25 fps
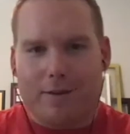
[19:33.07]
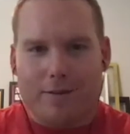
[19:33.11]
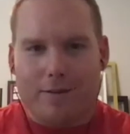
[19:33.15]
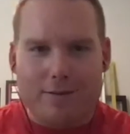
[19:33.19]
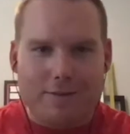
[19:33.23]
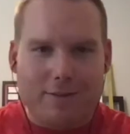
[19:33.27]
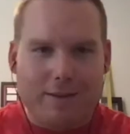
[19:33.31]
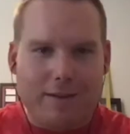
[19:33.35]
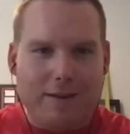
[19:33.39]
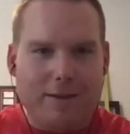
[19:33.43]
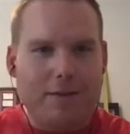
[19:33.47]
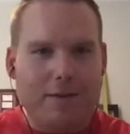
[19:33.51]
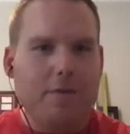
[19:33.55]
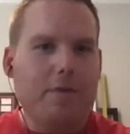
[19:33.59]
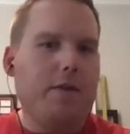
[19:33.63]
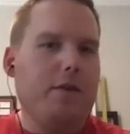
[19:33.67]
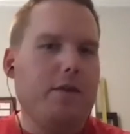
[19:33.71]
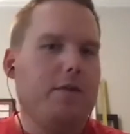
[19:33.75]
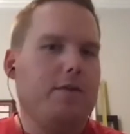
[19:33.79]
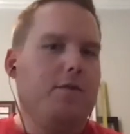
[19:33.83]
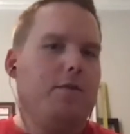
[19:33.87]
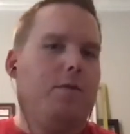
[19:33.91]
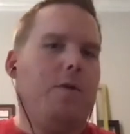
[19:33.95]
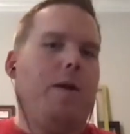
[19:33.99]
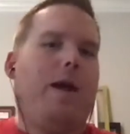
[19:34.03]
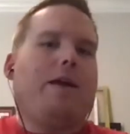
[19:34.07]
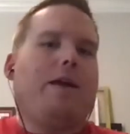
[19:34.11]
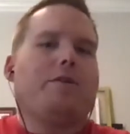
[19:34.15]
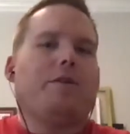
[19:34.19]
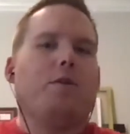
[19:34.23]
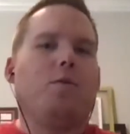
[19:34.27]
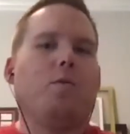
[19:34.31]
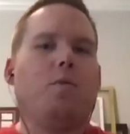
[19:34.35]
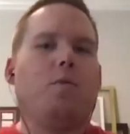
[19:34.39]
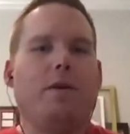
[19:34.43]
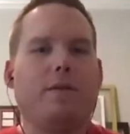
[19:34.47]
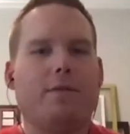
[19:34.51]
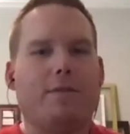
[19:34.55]
It's like, do you actually
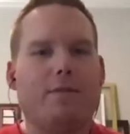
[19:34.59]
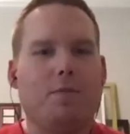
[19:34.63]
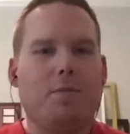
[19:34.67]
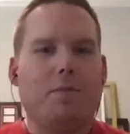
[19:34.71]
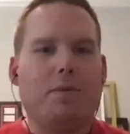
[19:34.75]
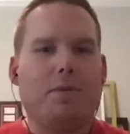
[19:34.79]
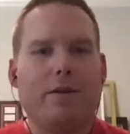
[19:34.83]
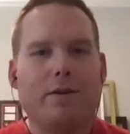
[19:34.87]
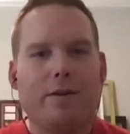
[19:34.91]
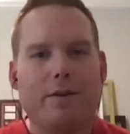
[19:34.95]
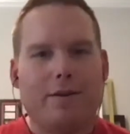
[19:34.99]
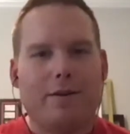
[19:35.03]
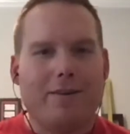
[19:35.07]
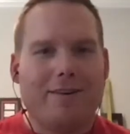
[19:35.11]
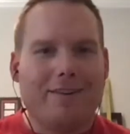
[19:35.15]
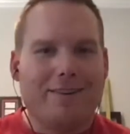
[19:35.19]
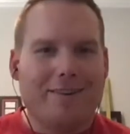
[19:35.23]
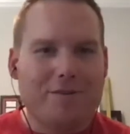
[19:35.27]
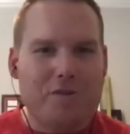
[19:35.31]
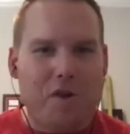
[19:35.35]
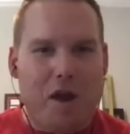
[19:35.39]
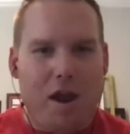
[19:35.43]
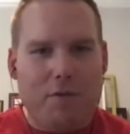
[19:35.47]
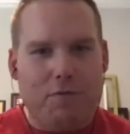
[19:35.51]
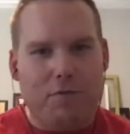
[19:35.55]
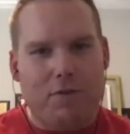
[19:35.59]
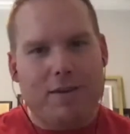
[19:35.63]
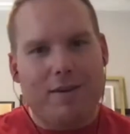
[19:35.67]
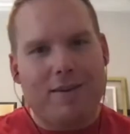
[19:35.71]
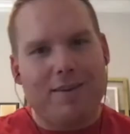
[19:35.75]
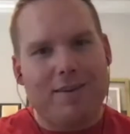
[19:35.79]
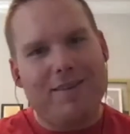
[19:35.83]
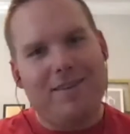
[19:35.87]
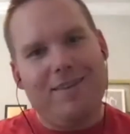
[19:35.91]
want to mirror traffic?